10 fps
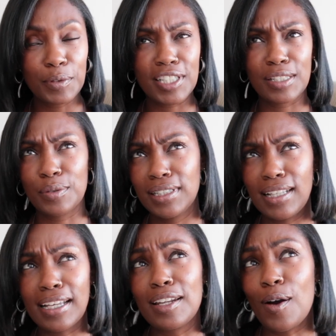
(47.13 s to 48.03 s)
which is really
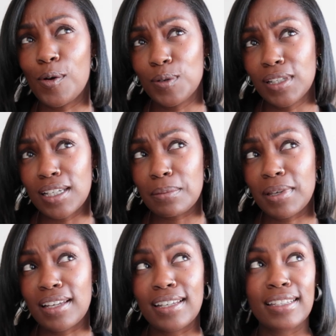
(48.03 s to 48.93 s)
like an old look
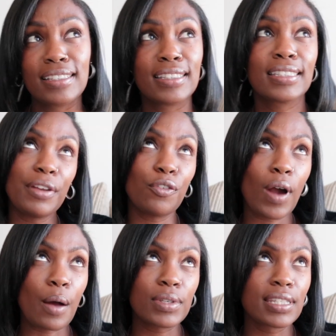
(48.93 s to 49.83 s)
because
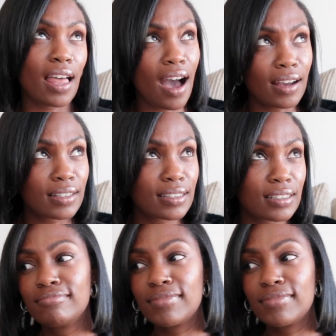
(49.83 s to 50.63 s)
before I was locked,